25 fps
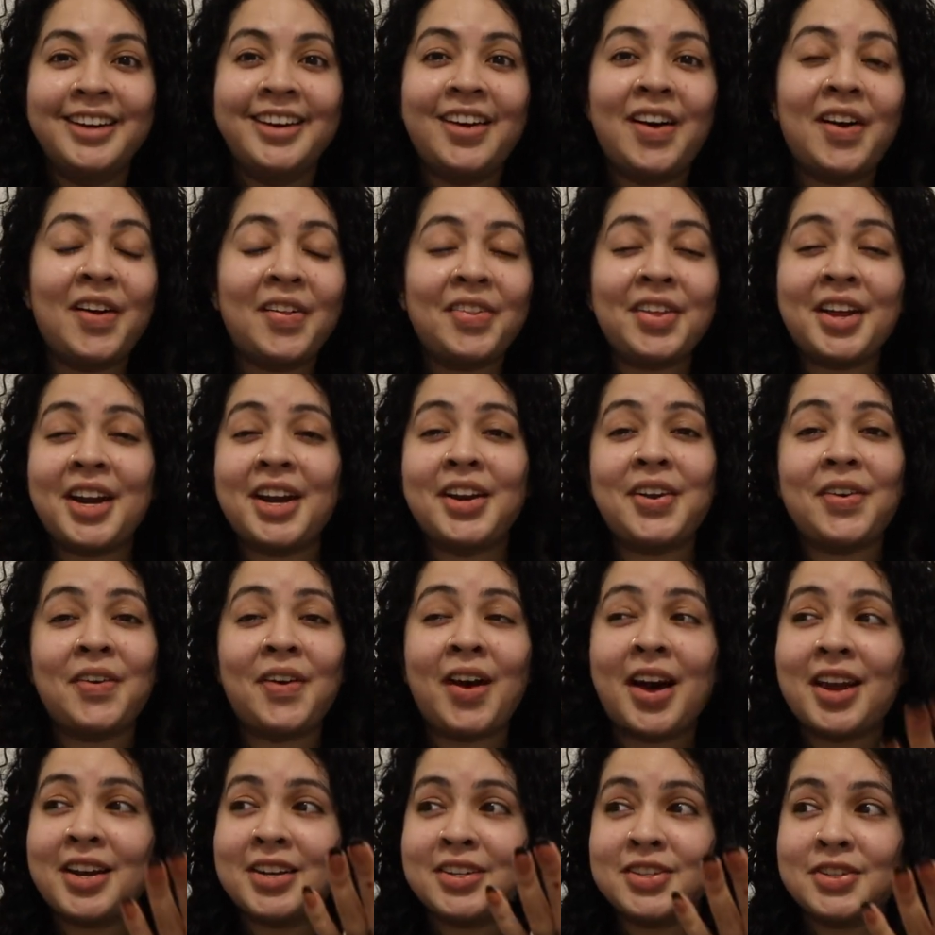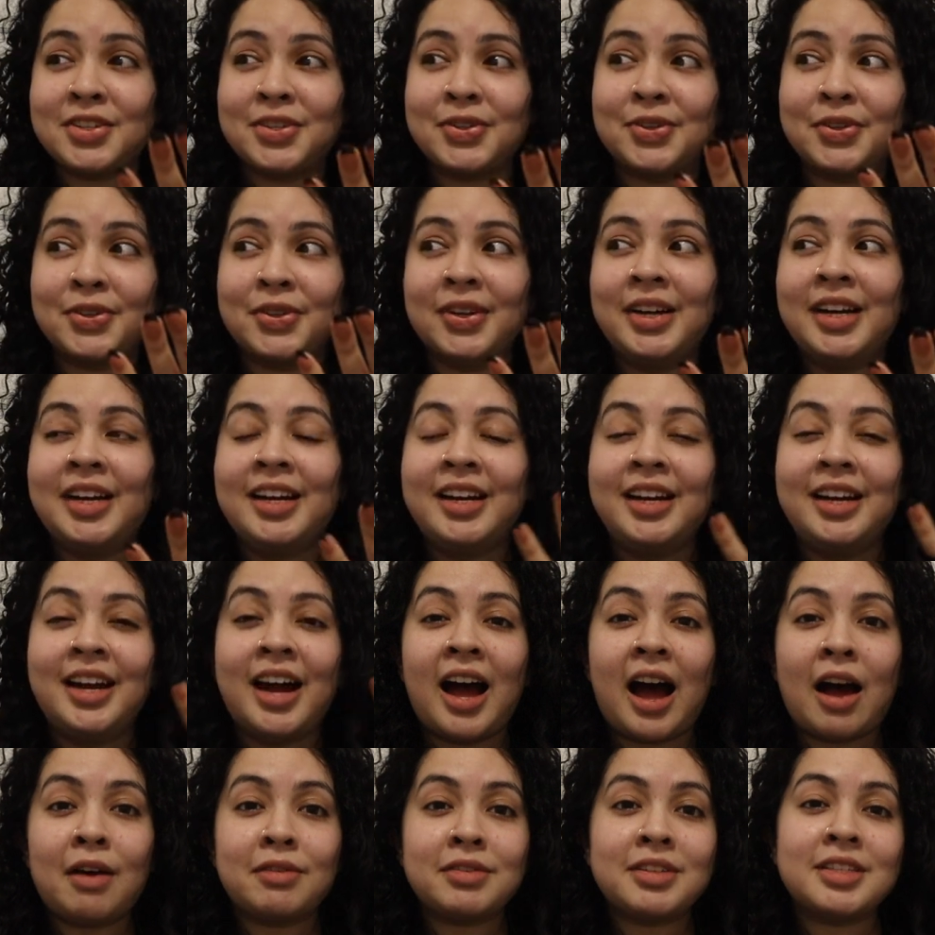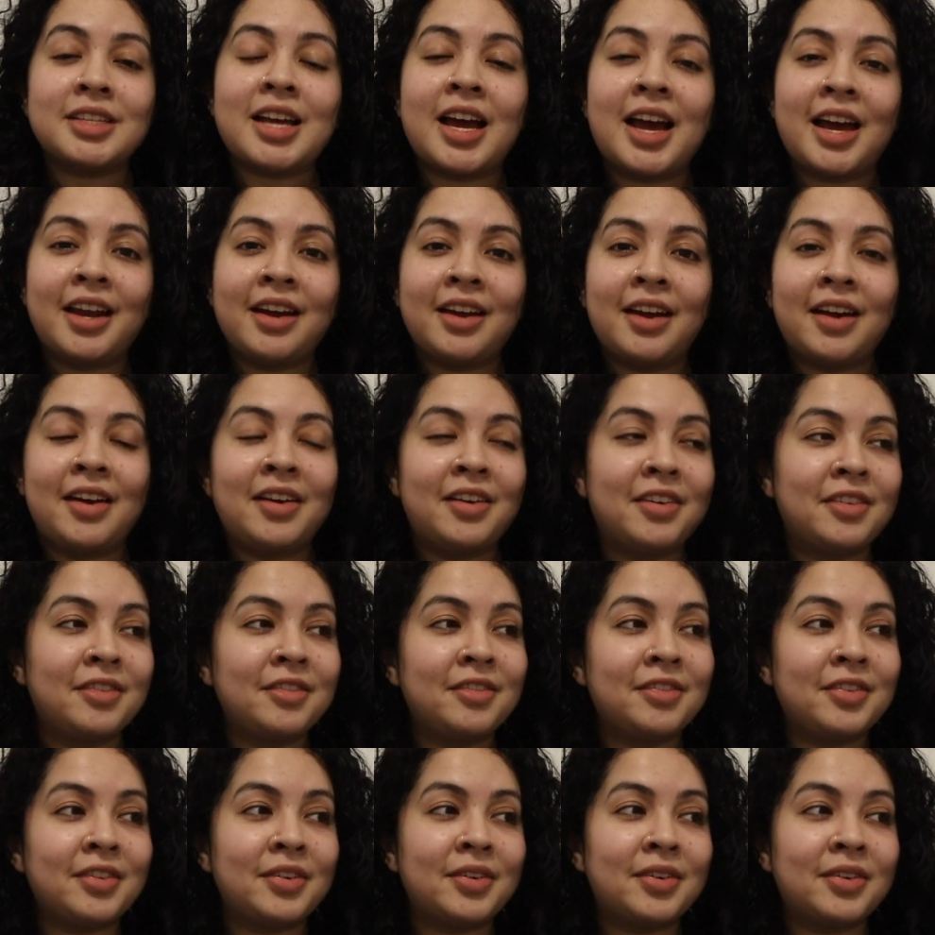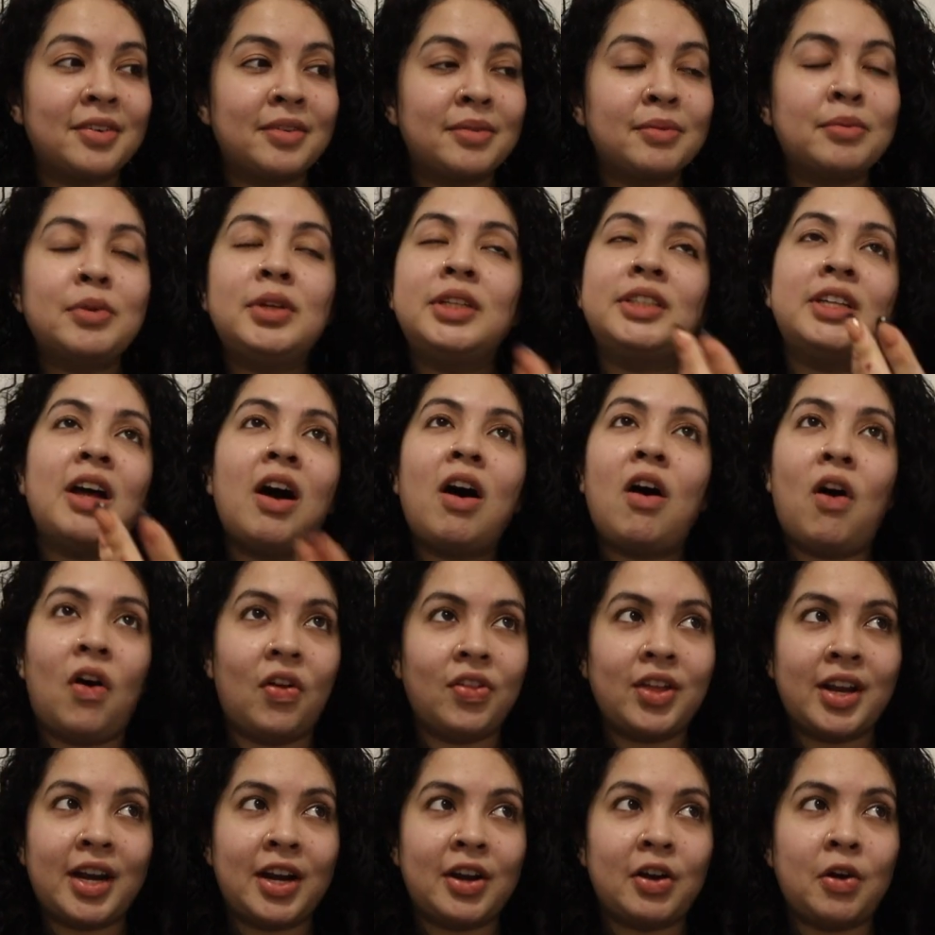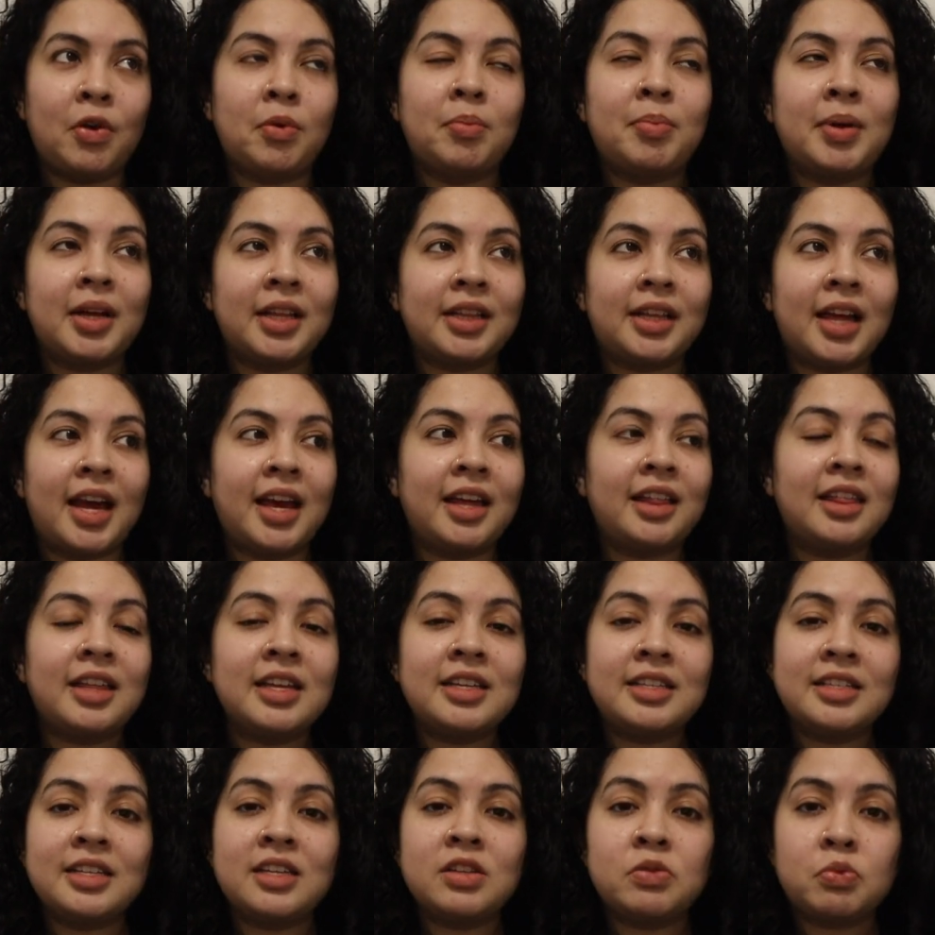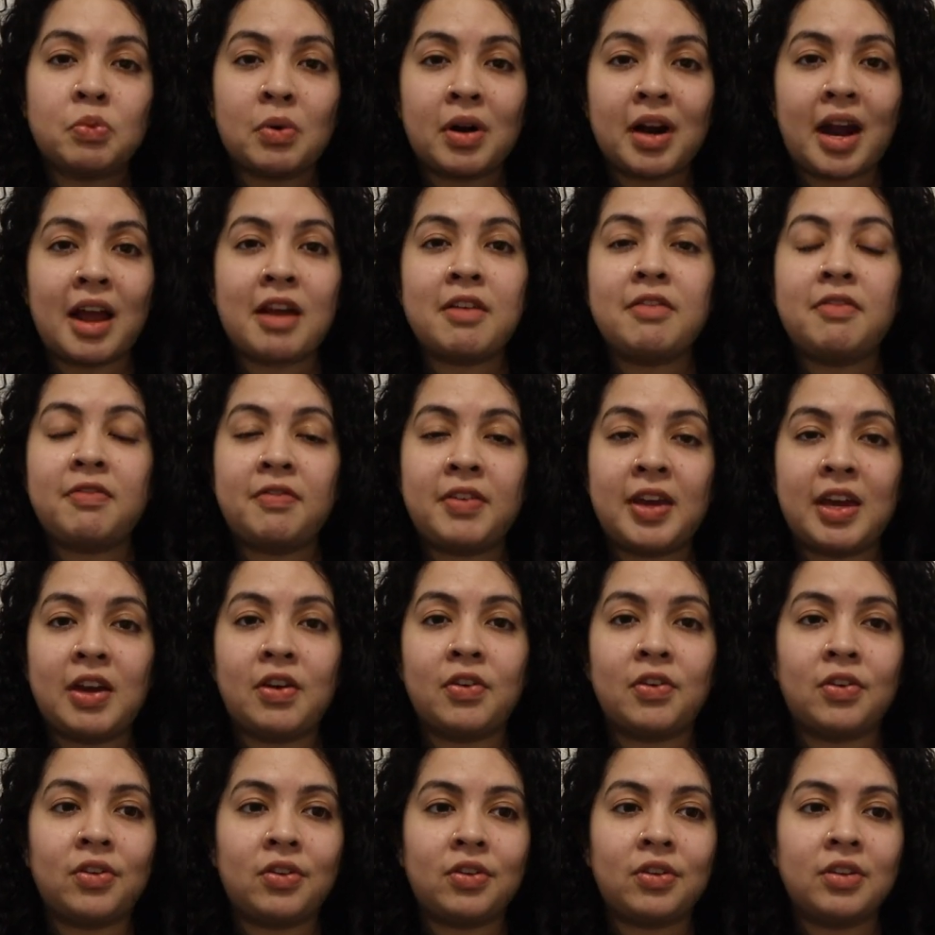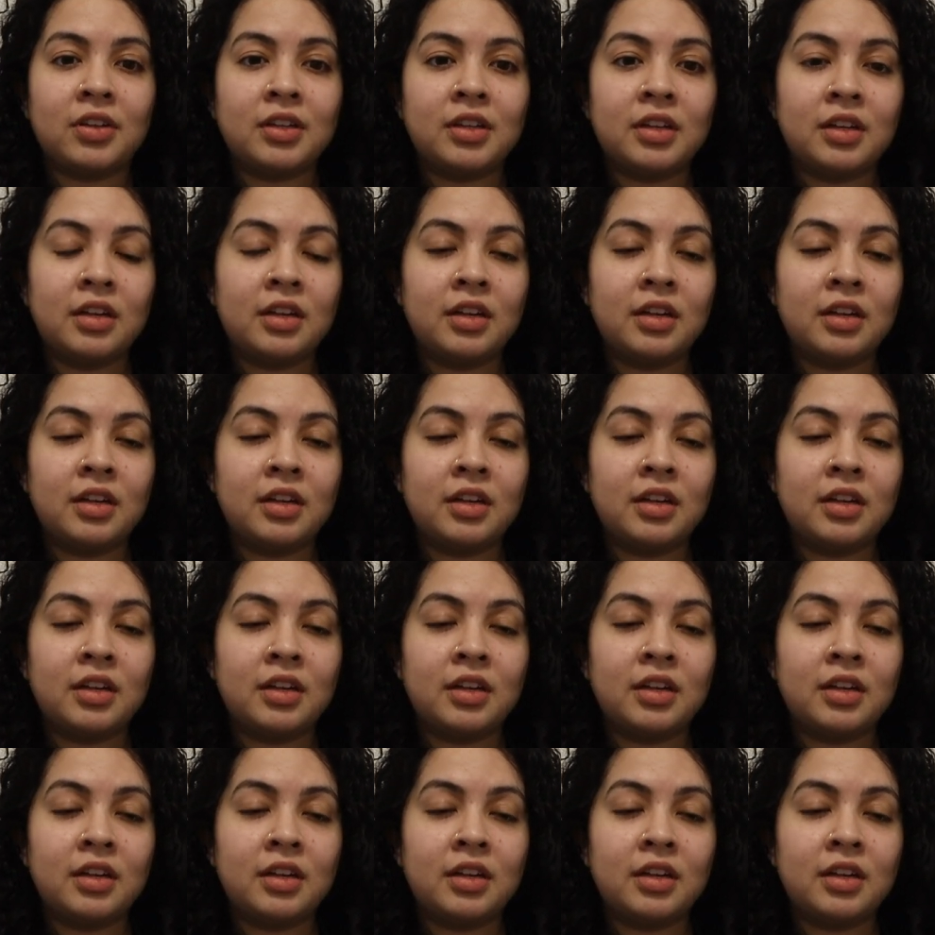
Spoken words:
All that I know how to do outside of, well, not all that I know, but like this is where I feel